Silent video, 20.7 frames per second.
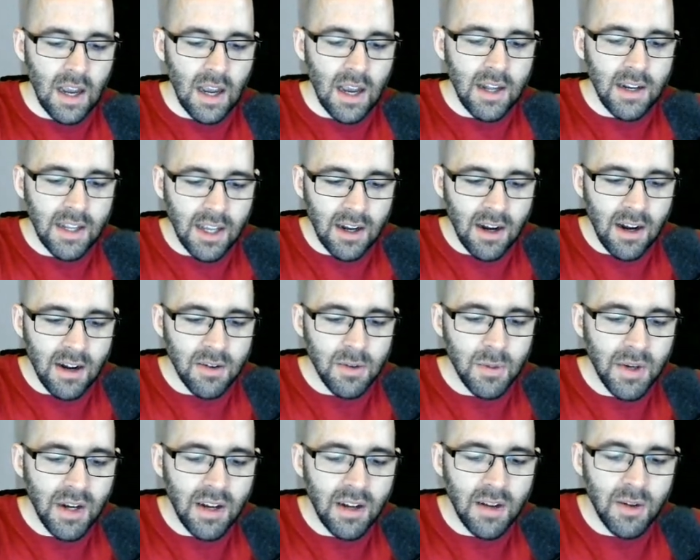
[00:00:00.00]
And again, I
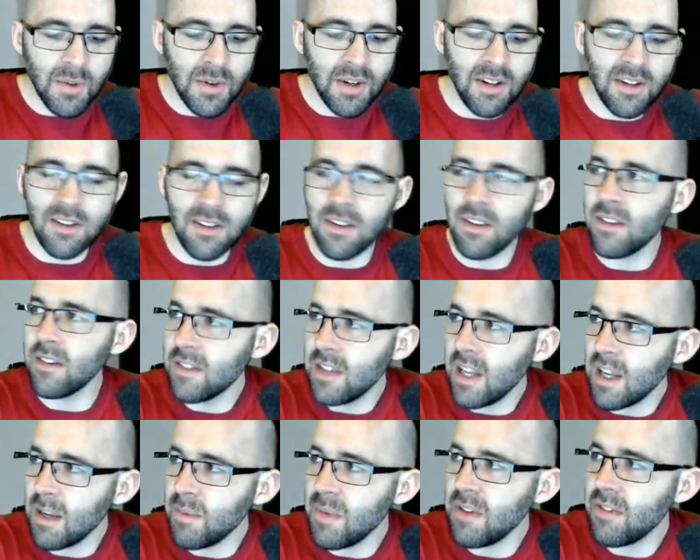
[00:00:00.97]
don't want anyone to
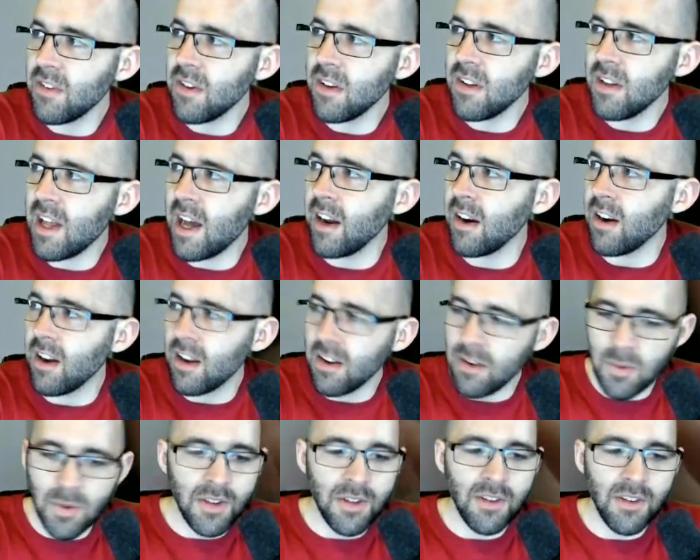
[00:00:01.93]
take me for a liar. I
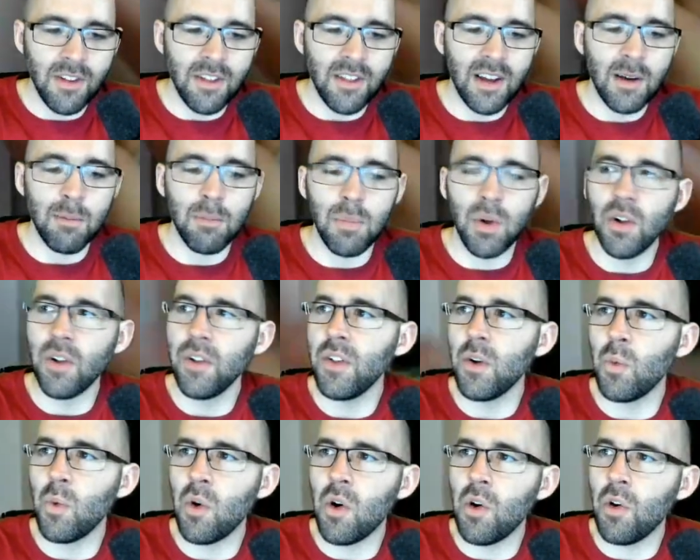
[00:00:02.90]
don't want you to think I'm pulling
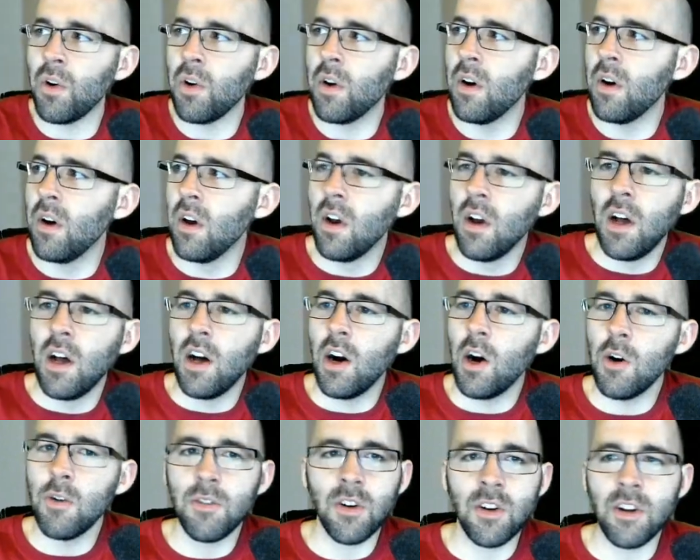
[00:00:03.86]
the wool
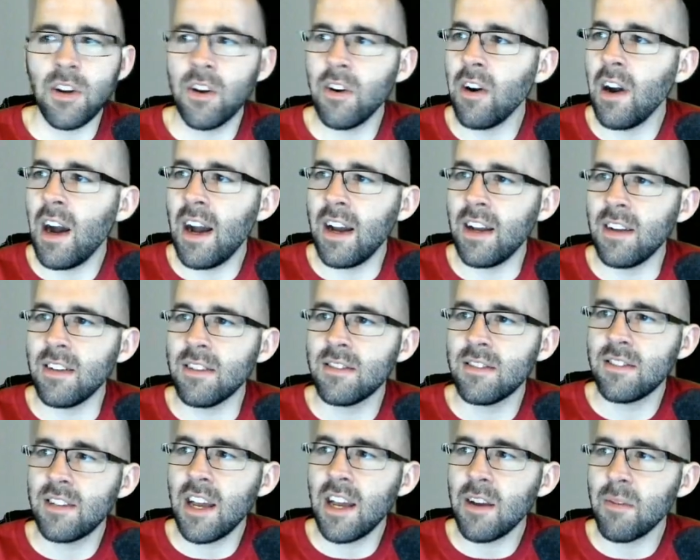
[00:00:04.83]
over your
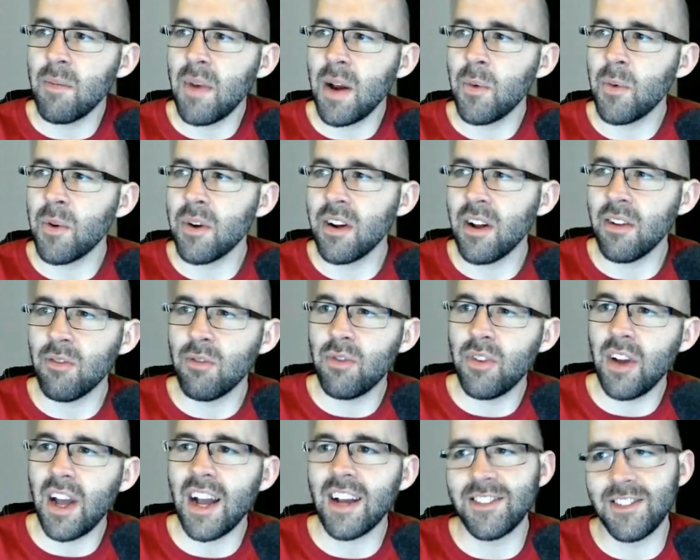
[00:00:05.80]
eyes. Take my word on.
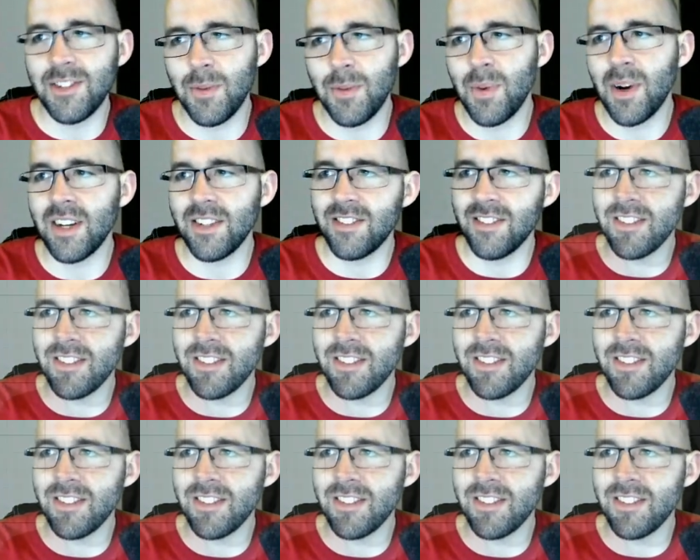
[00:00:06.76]
Actually, you probably